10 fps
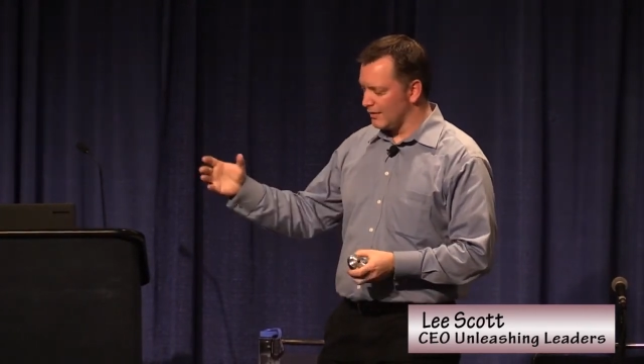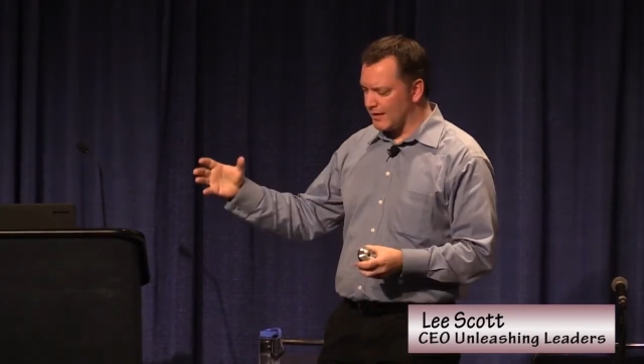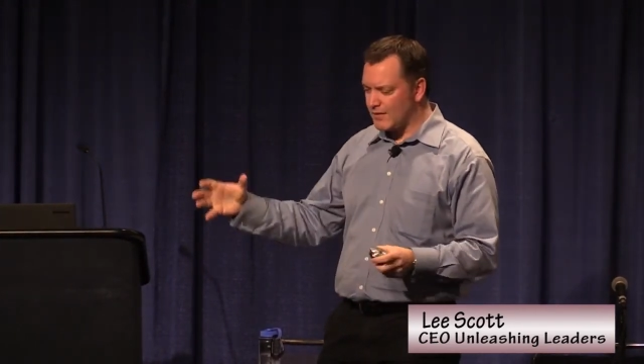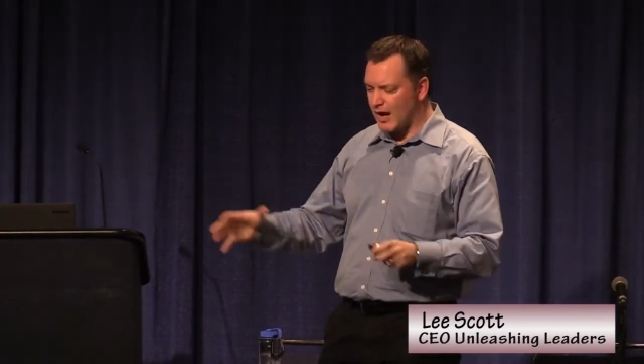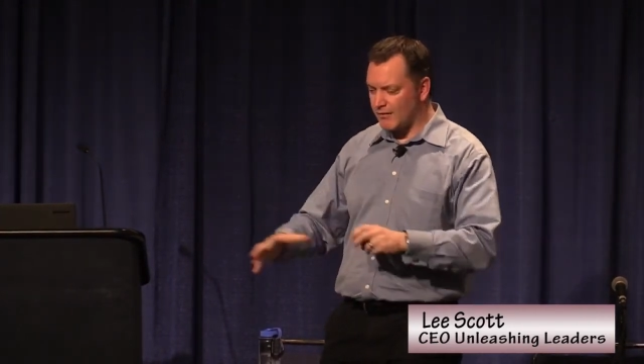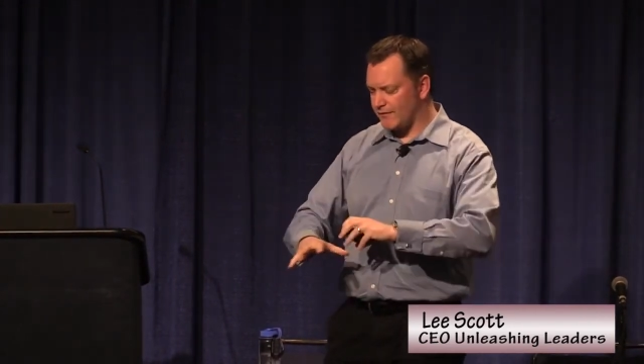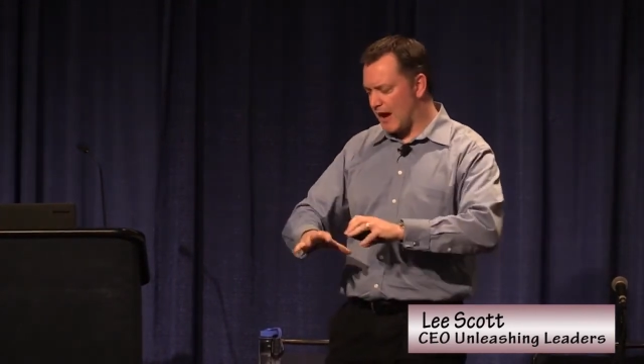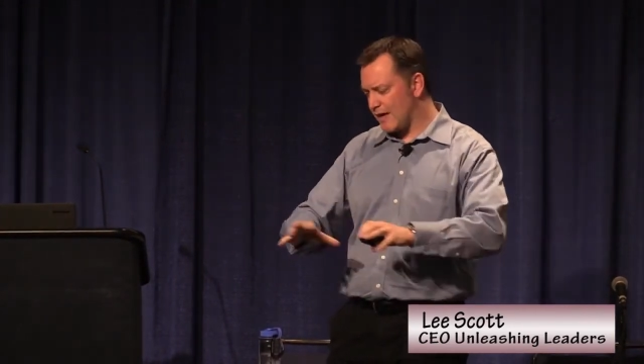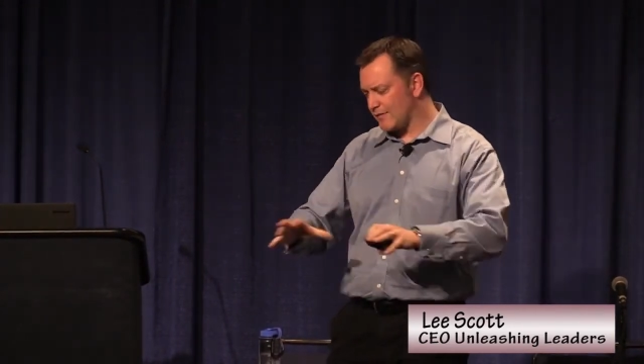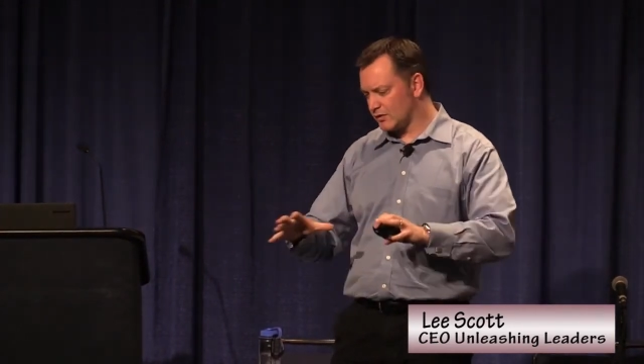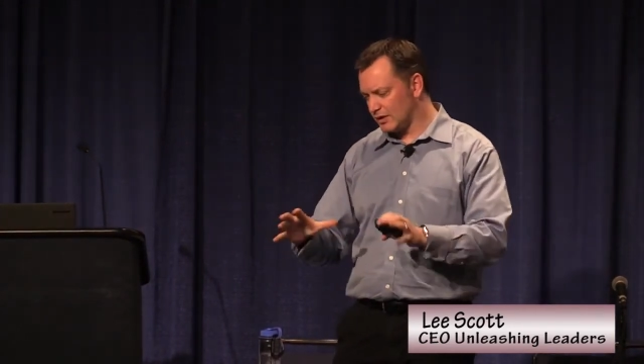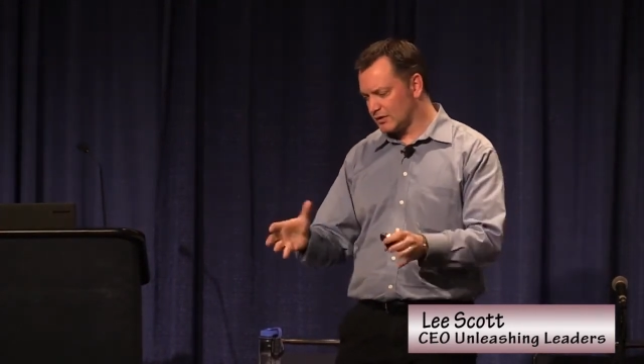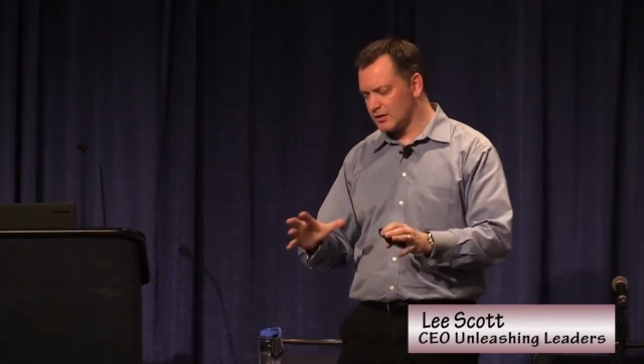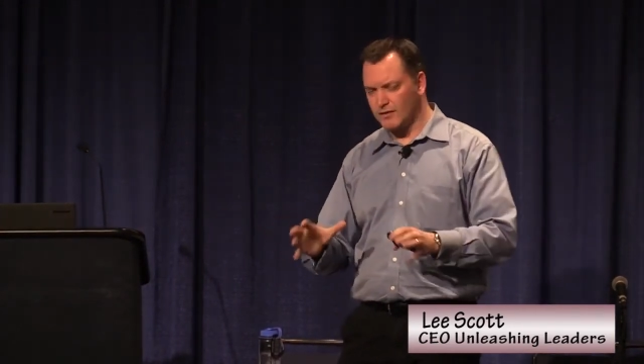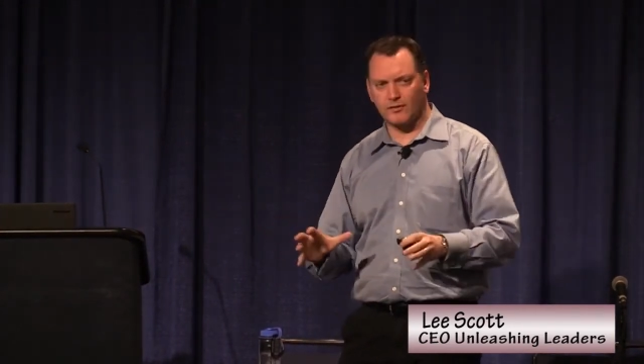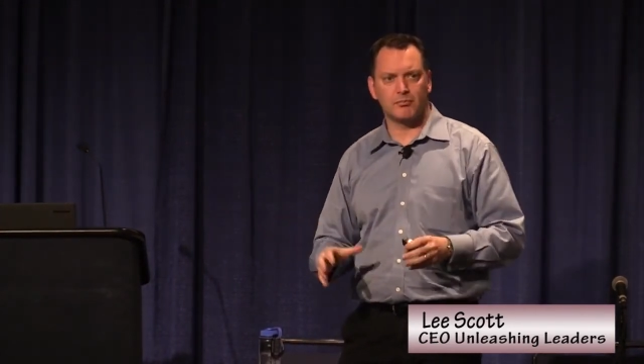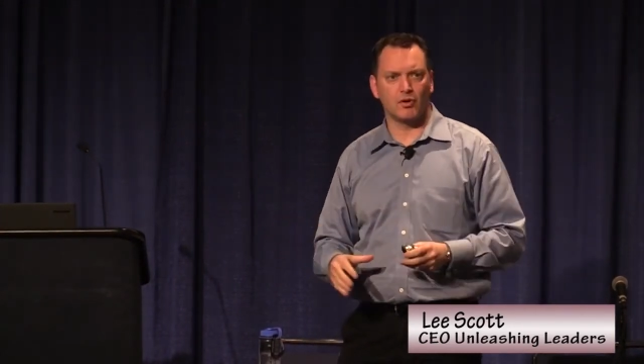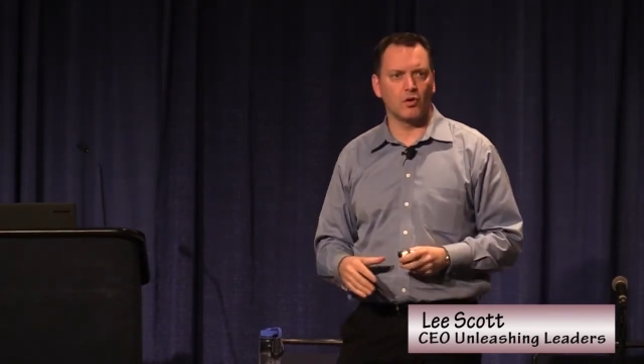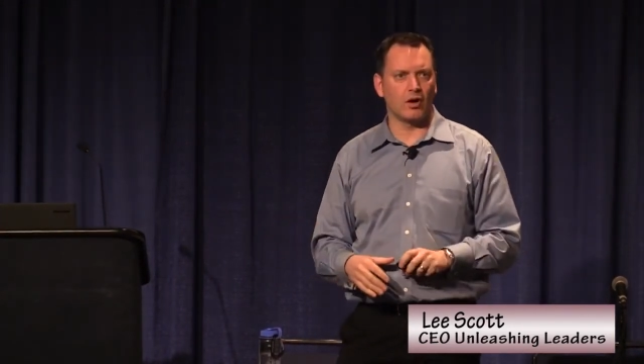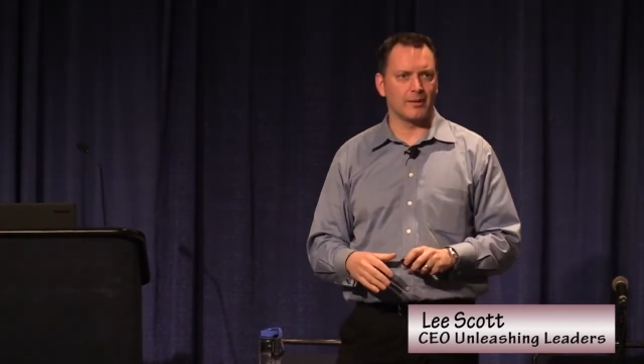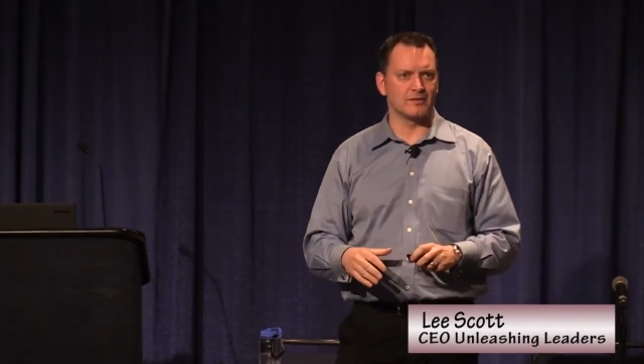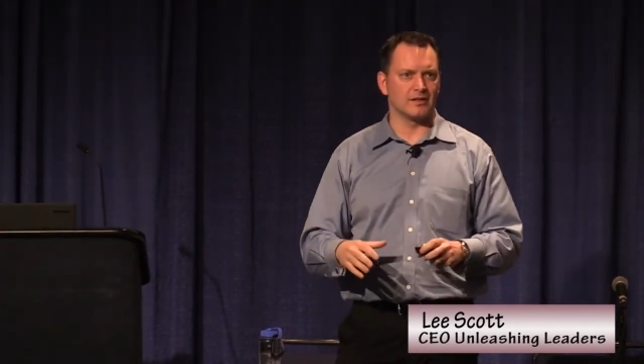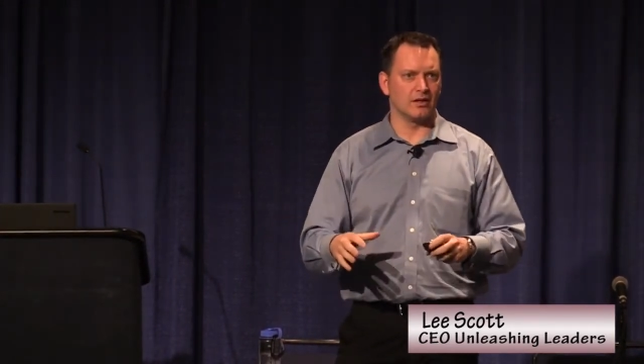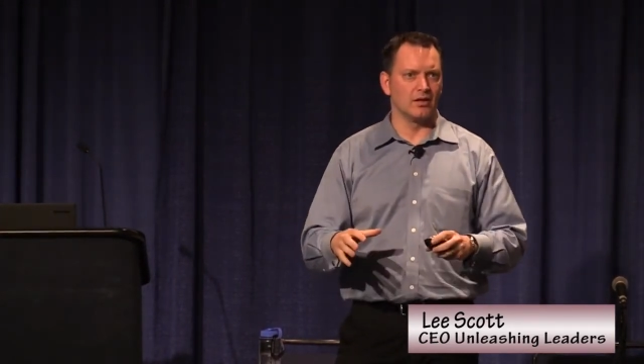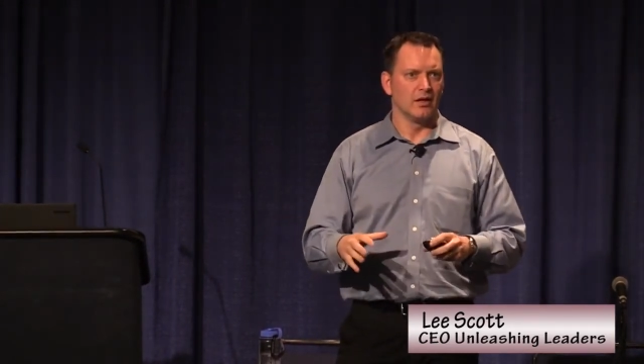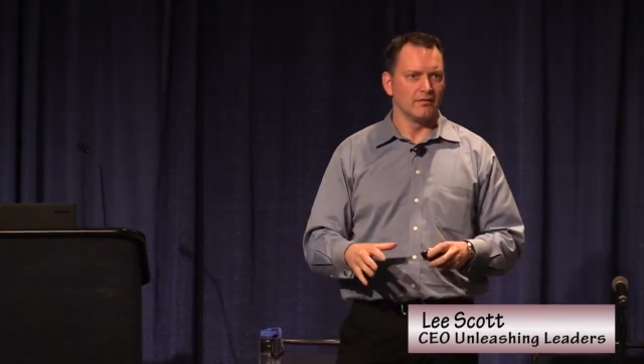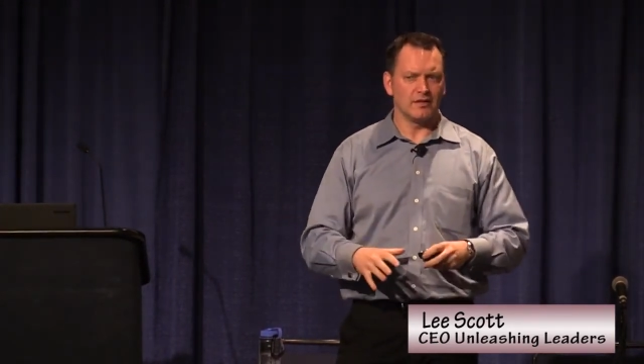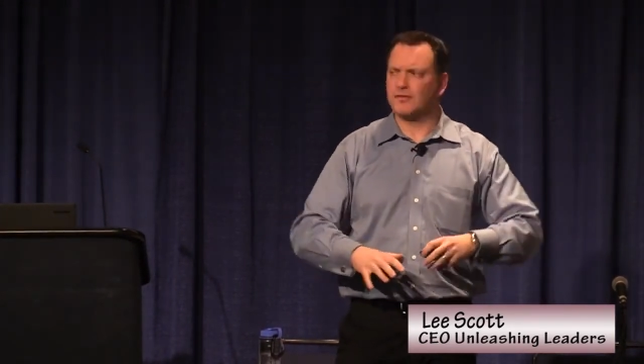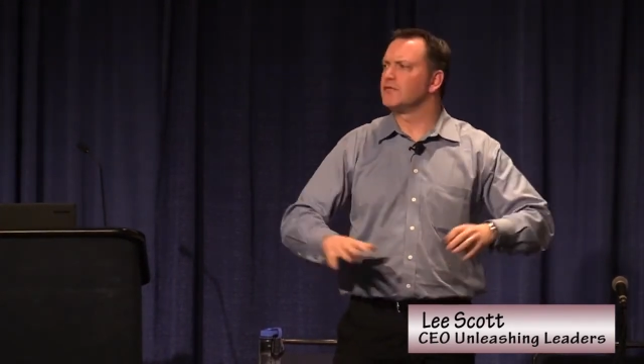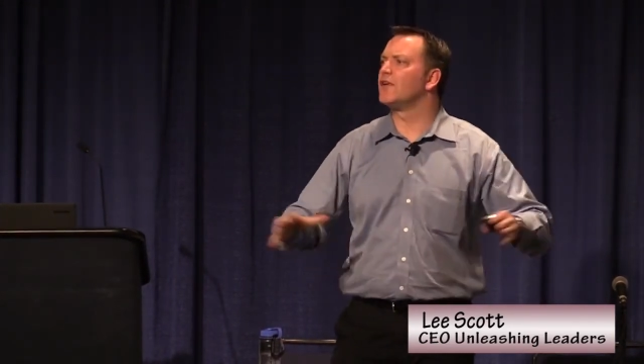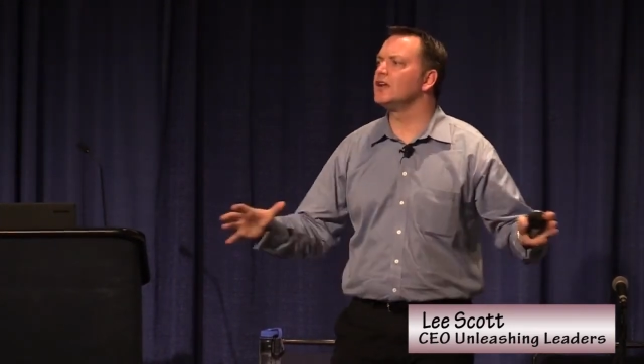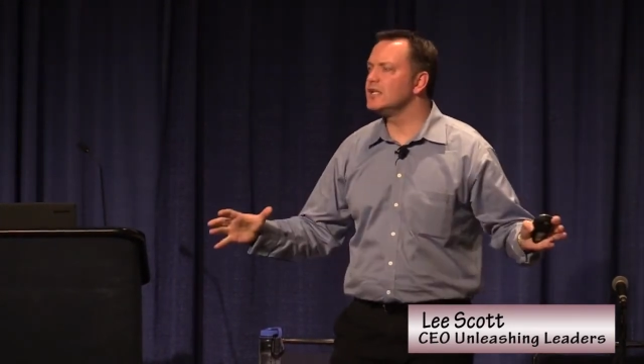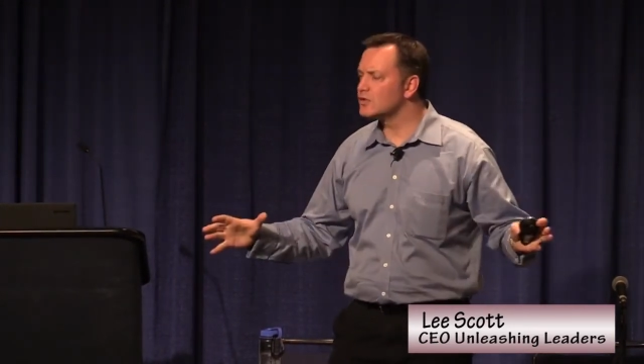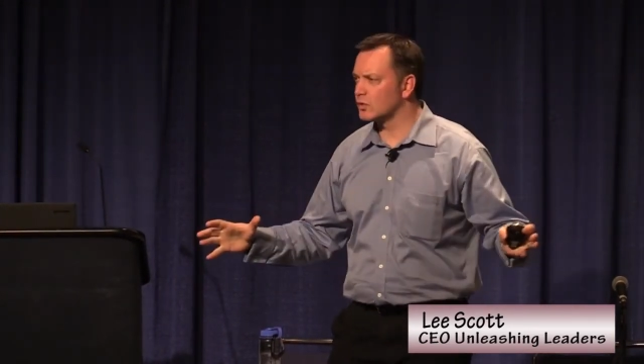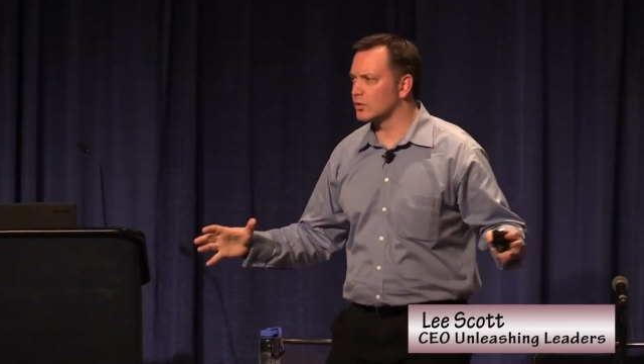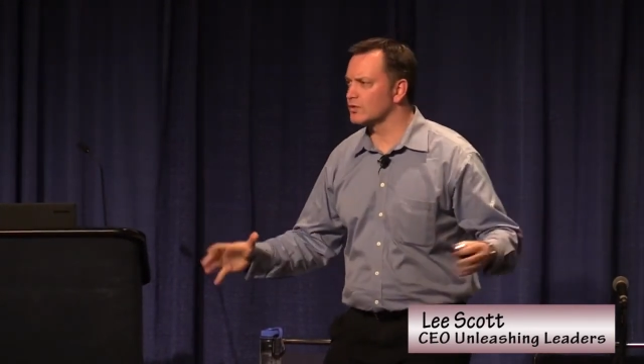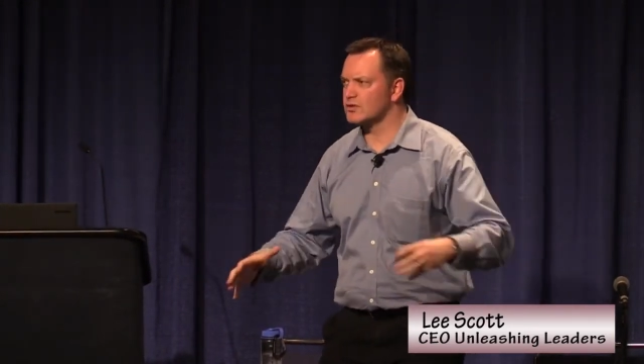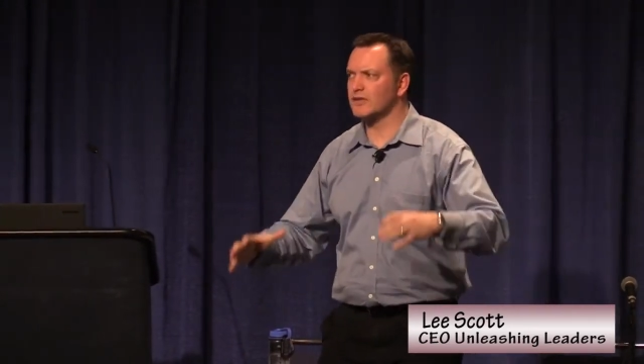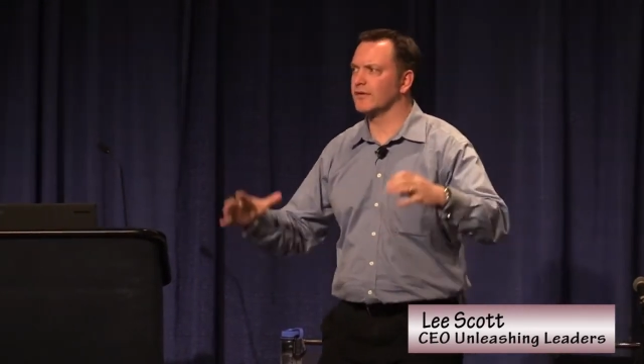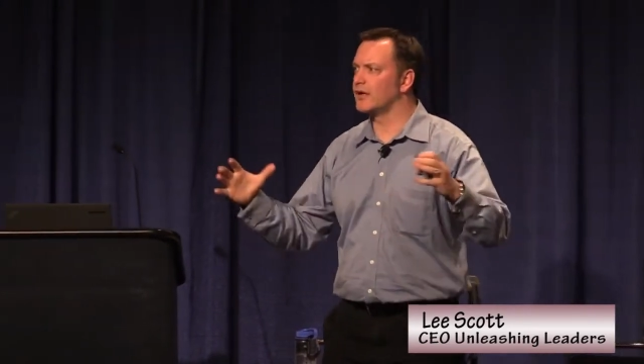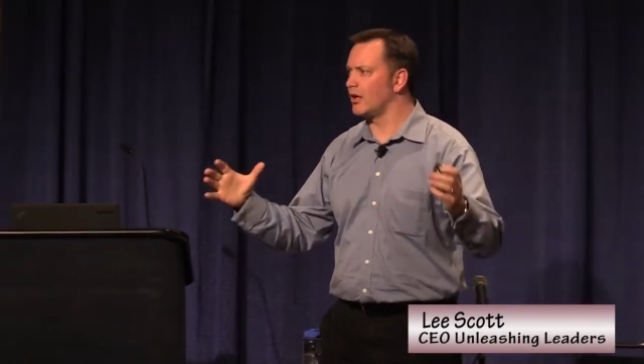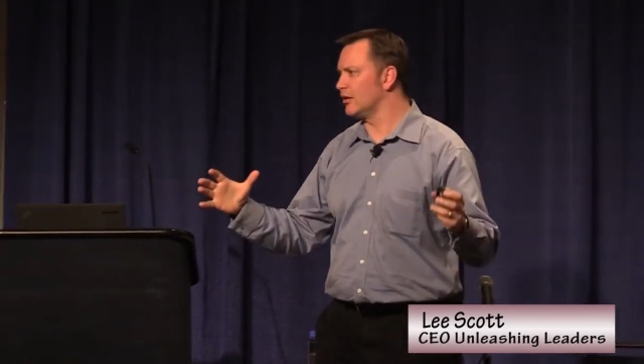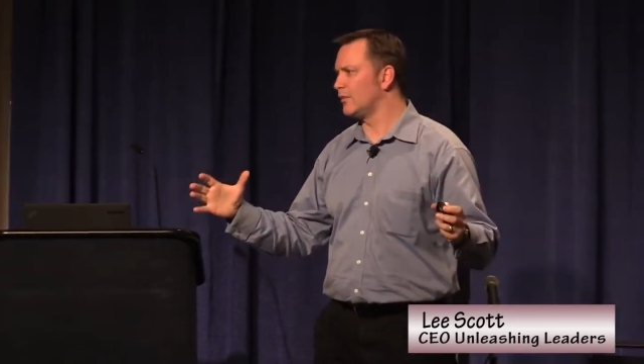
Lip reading: They've got 5 or 6 different programs, and they're different funding sources, different color